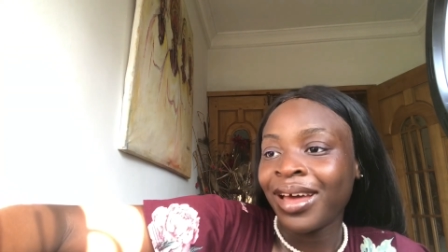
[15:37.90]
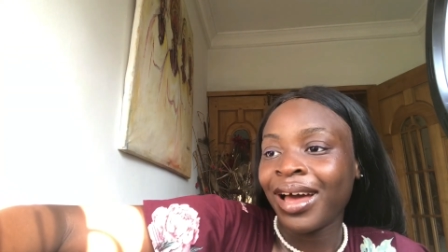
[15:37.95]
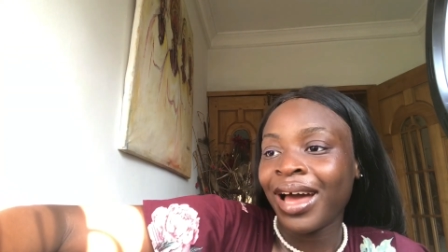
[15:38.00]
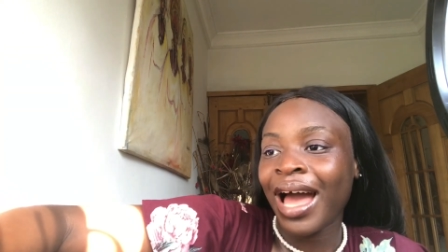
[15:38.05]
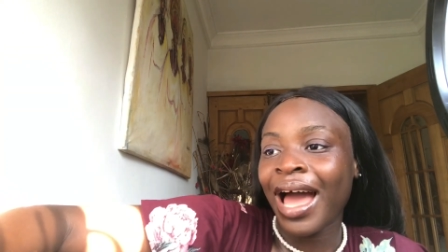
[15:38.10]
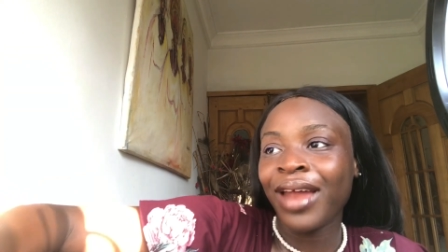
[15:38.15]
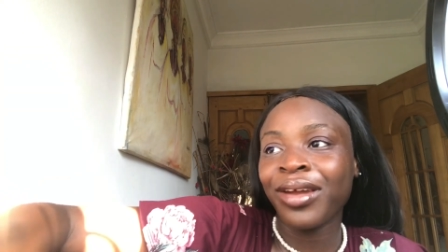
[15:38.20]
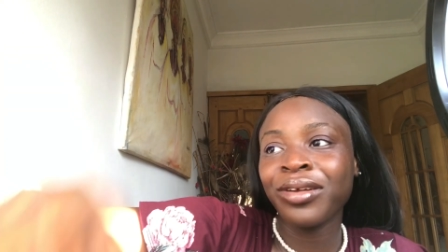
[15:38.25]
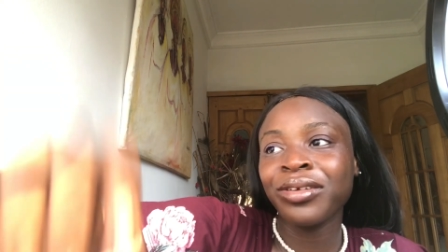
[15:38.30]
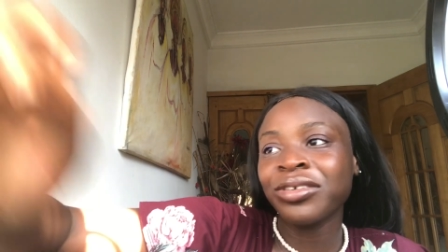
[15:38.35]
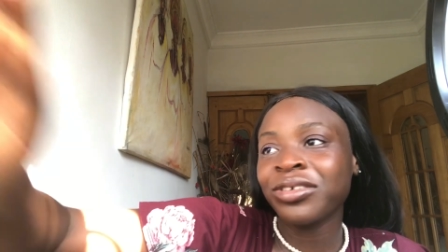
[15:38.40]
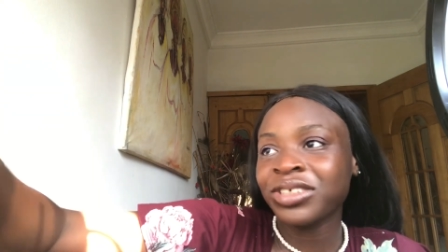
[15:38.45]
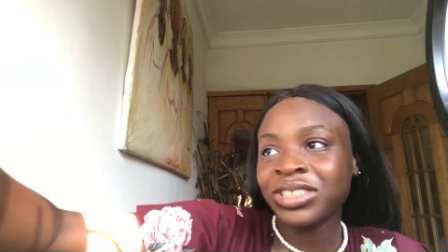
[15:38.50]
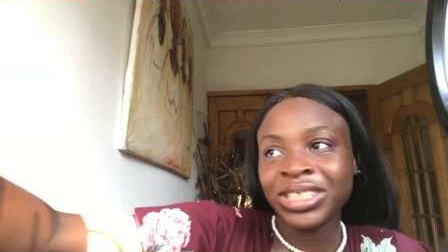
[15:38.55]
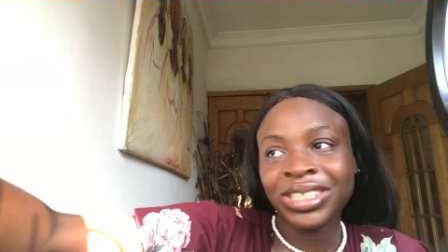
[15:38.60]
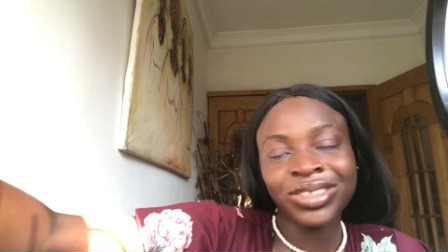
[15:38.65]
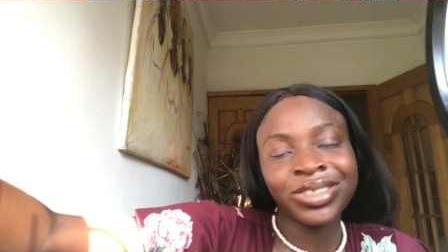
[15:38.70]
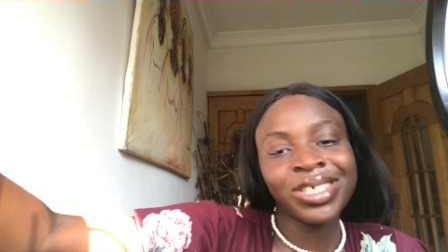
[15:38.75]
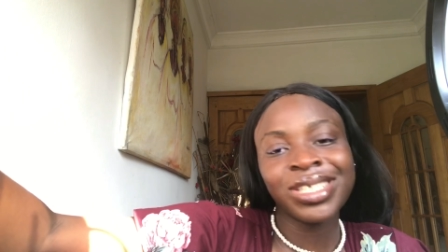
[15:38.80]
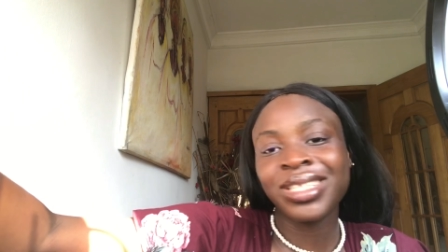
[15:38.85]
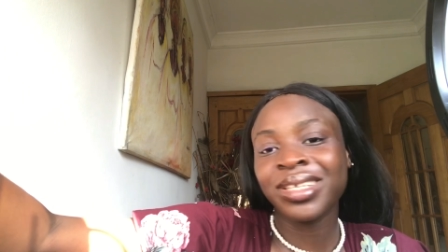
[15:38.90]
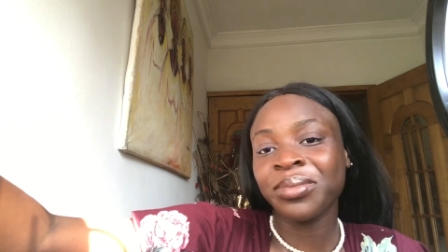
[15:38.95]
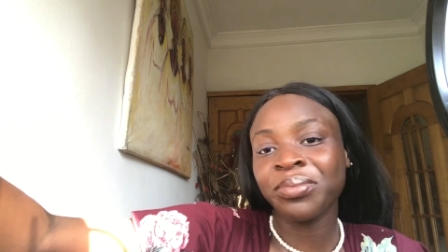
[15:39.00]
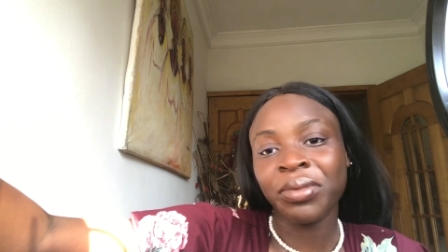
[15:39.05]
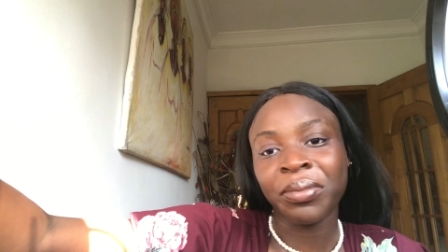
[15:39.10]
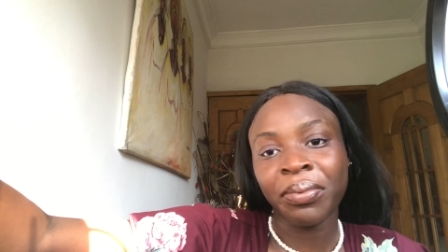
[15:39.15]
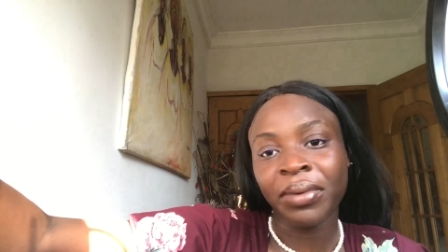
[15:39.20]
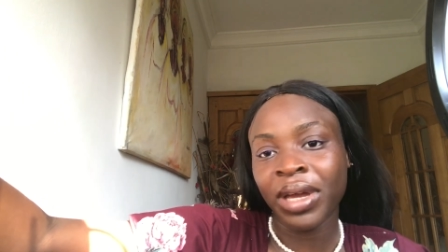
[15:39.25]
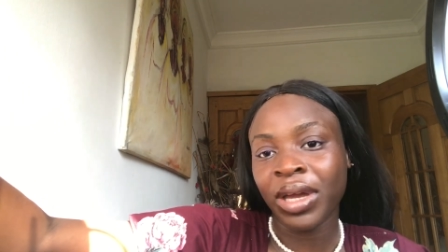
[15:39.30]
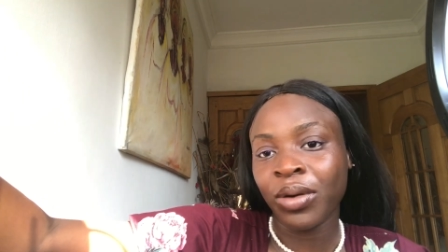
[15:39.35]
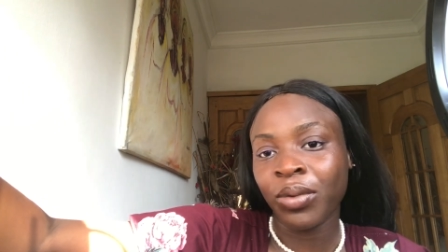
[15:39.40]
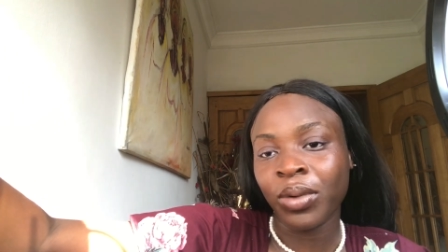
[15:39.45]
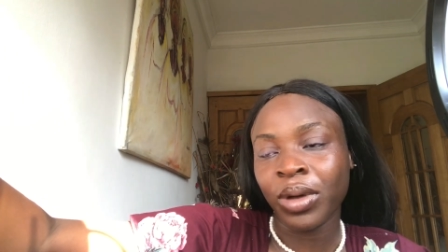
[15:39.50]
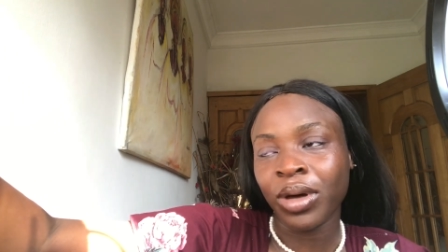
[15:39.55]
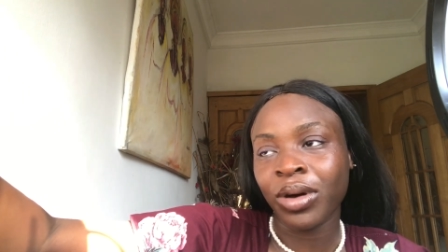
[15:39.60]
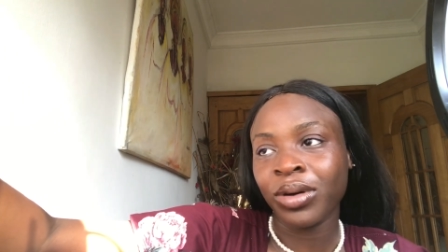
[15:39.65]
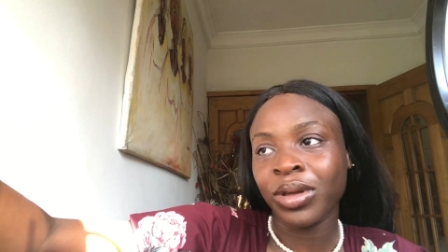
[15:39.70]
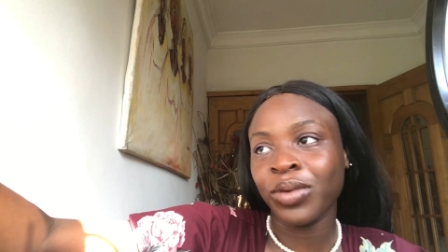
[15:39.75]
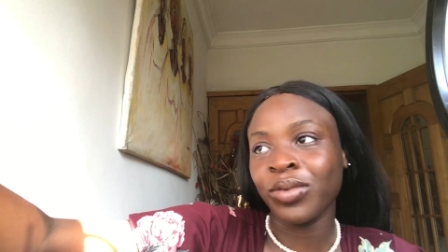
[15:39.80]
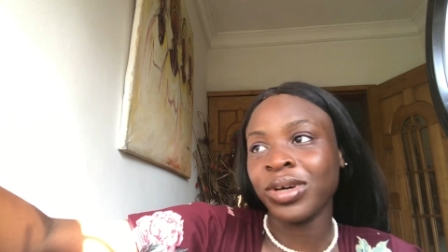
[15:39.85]
I don't know, they just didn't prepare it
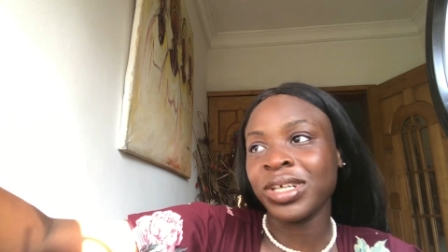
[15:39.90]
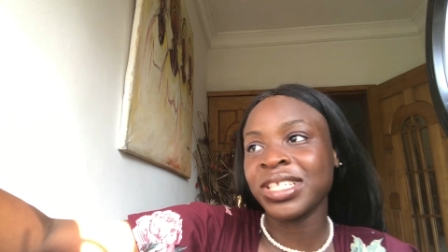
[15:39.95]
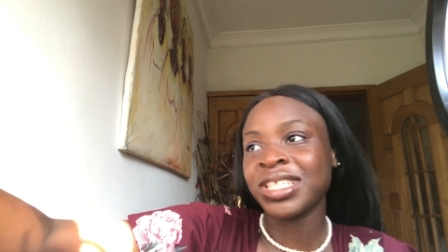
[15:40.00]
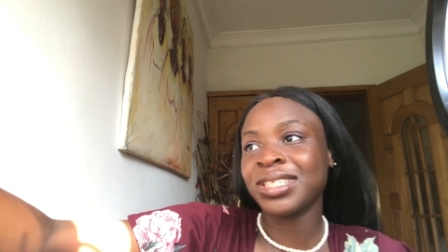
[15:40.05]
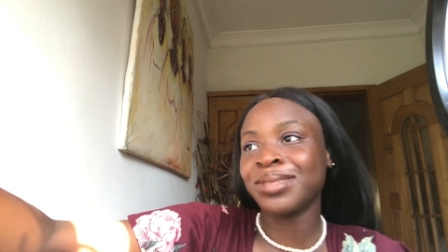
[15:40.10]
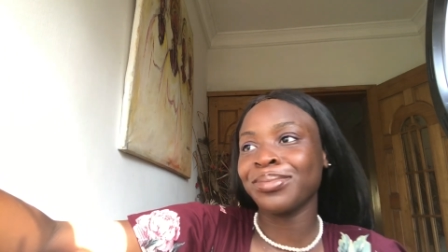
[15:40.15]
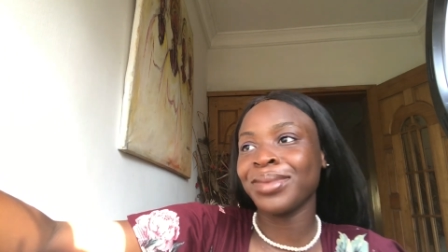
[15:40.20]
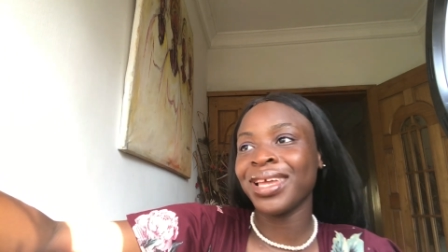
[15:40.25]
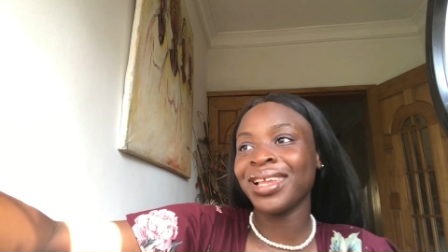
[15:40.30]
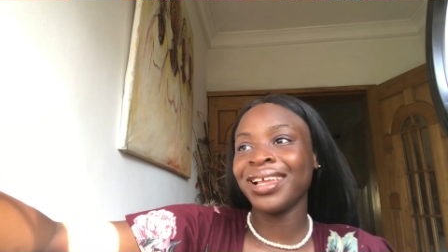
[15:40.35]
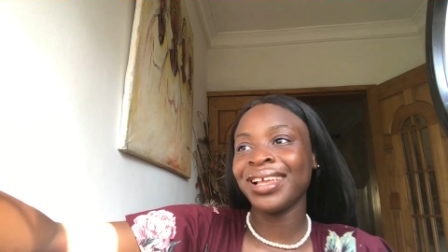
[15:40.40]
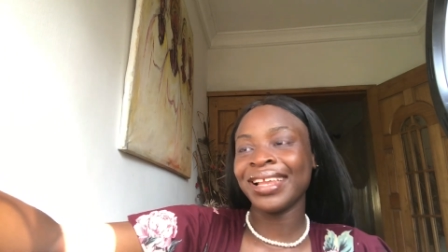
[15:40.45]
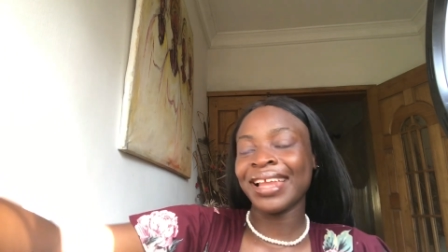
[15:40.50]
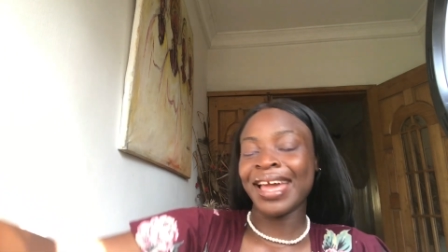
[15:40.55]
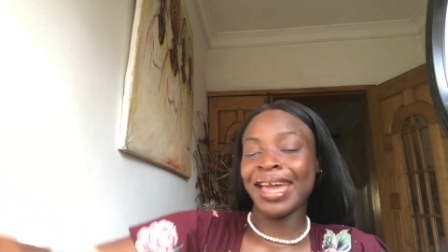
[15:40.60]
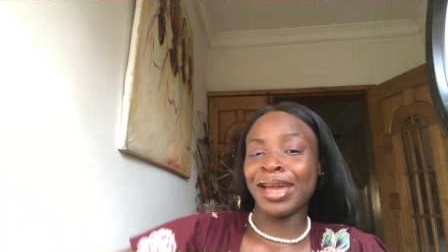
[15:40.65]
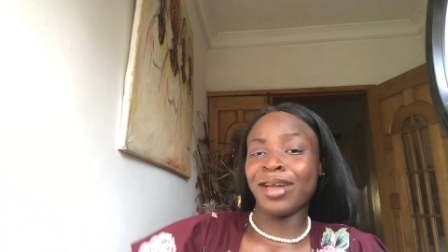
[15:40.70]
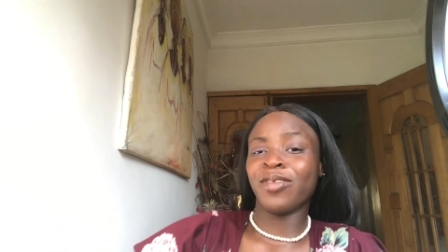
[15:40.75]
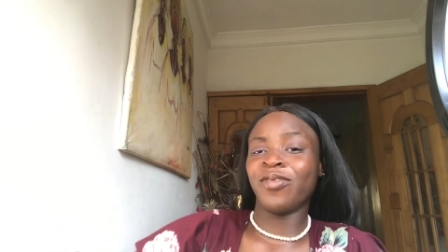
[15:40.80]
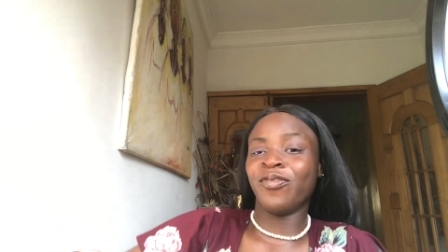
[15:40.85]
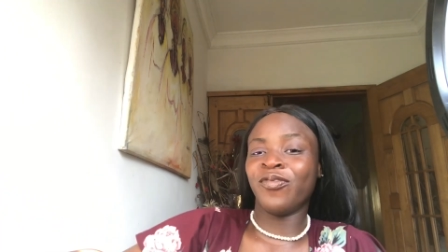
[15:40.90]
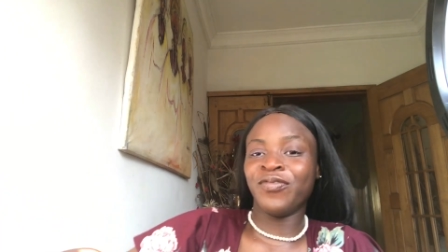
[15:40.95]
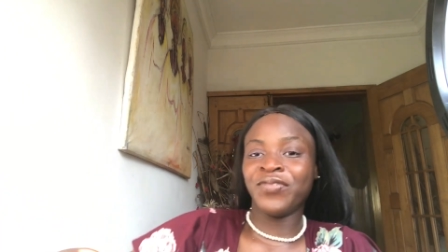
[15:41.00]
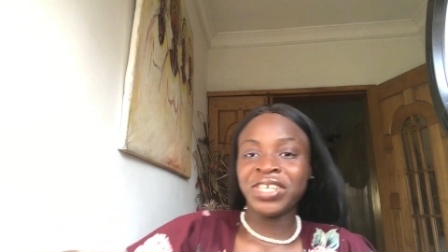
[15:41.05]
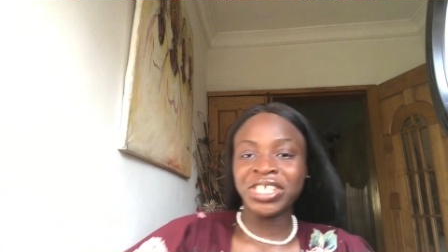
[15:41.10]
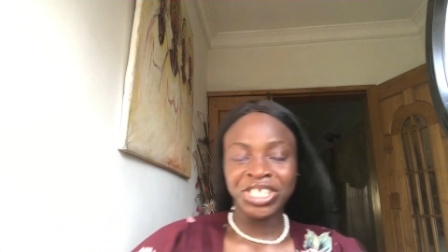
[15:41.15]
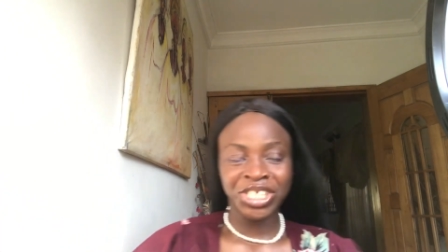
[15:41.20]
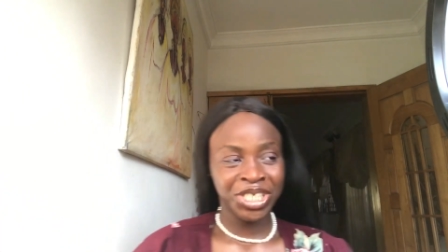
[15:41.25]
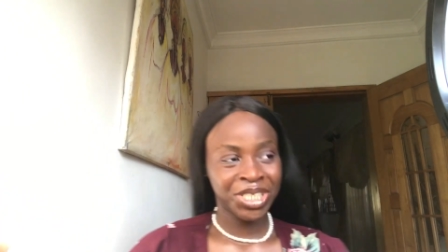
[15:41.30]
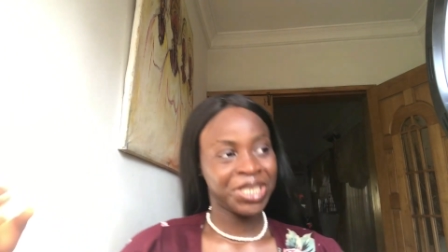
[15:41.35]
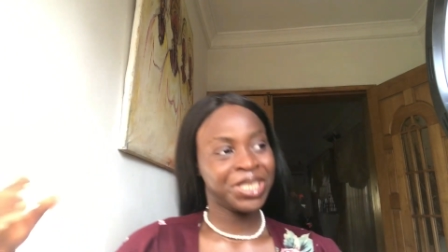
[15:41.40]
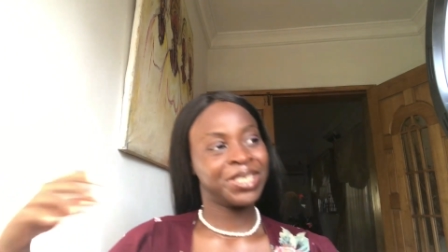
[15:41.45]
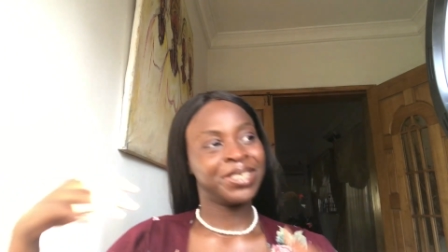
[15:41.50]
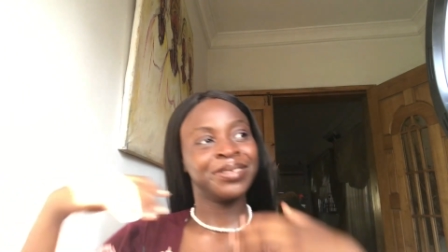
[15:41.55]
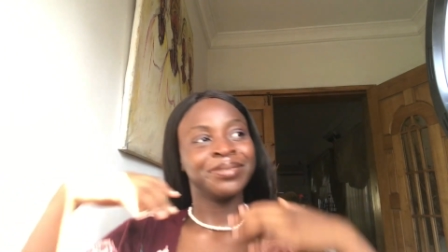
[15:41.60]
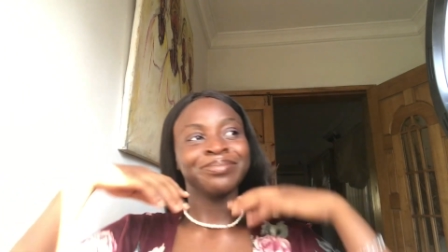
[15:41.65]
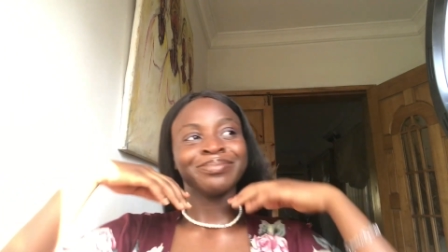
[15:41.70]
well. It was smelling like fish.